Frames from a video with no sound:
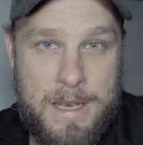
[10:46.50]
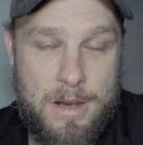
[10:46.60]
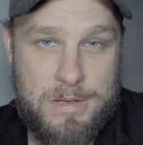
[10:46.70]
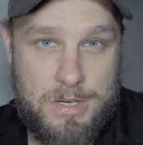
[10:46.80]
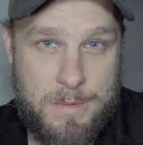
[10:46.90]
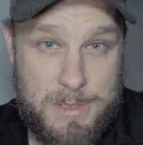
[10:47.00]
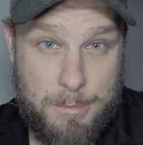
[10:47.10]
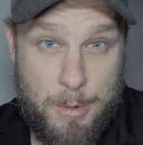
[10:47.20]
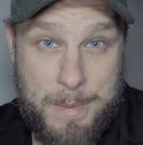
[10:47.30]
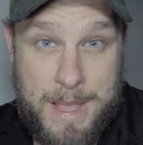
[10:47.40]
Now, in terms of
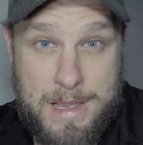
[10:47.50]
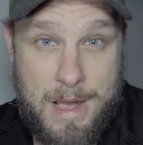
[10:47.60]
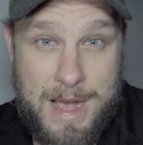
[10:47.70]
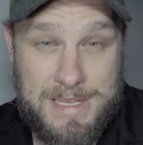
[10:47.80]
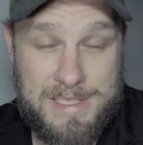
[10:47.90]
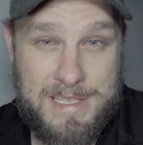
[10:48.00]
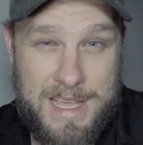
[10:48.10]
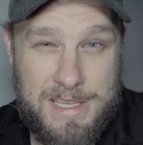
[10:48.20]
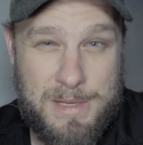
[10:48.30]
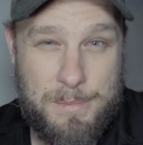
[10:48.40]
propane costs, it
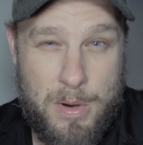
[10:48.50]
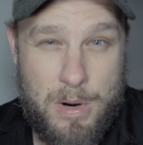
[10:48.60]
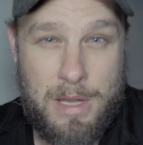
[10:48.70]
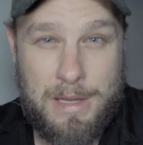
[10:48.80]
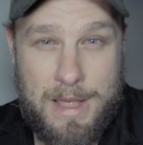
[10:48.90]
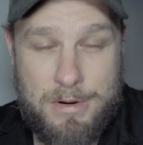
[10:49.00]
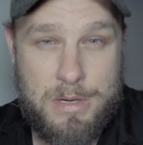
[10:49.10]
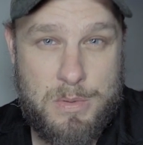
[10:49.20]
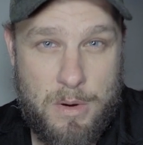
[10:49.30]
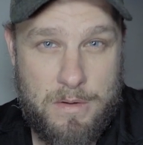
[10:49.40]
takes about 11
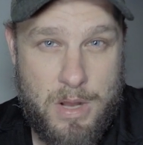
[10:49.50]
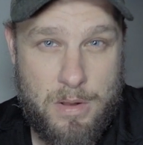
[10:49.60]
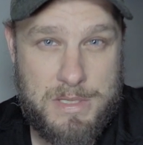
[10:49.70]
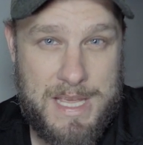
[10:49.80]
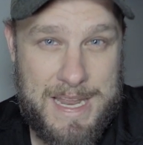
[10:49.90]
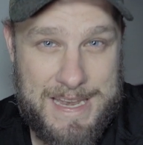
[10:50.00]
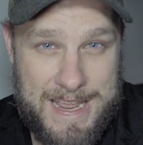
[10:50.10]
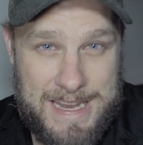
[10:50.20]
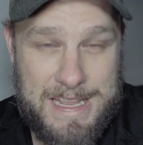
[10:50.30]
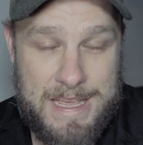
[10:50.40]
or 12 dollars
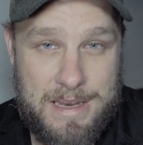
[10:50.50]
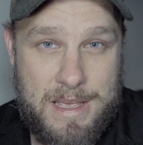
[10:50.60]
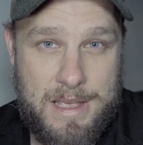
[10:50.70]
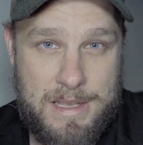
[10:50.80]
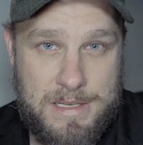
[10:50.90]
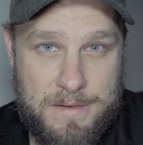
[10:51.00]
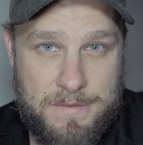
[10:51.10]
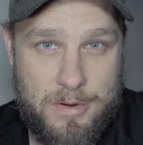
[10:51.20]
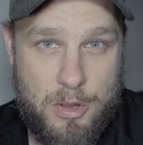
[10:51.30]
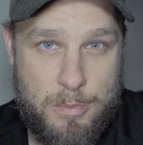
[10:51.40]
Canadian to
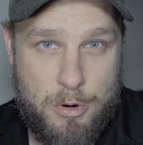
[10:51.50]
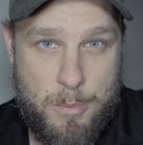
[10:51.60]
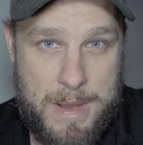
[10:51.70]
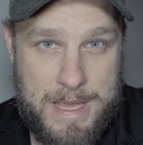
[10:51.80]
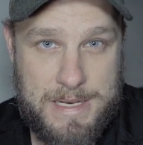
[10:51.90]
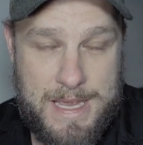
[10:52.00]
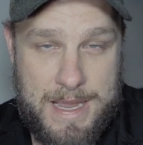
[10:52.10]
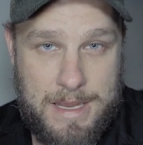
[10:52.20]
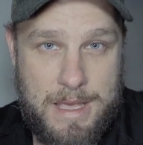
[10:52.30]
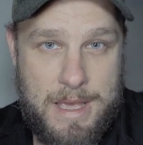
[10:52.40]
fill the propane
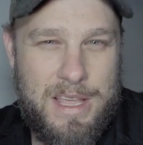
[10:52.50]
tank.